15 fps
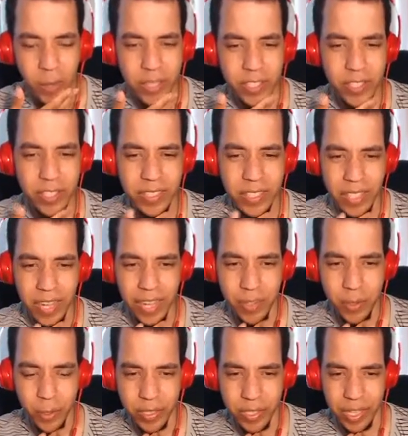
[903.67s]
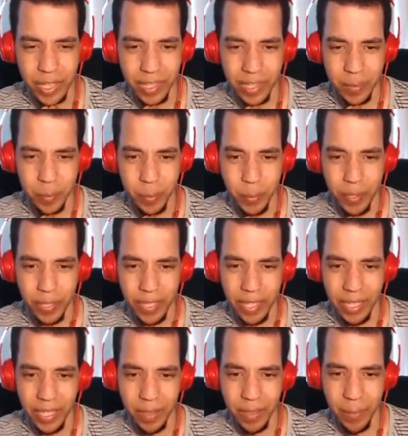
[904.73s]
Well, this was an interesting
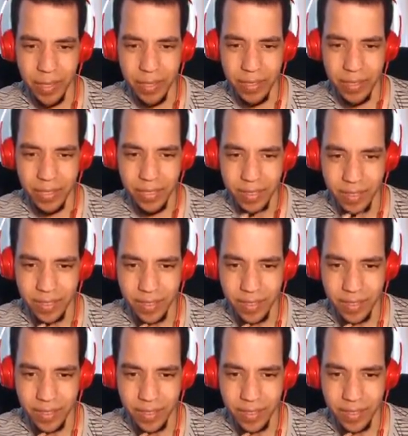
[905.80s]
predicament.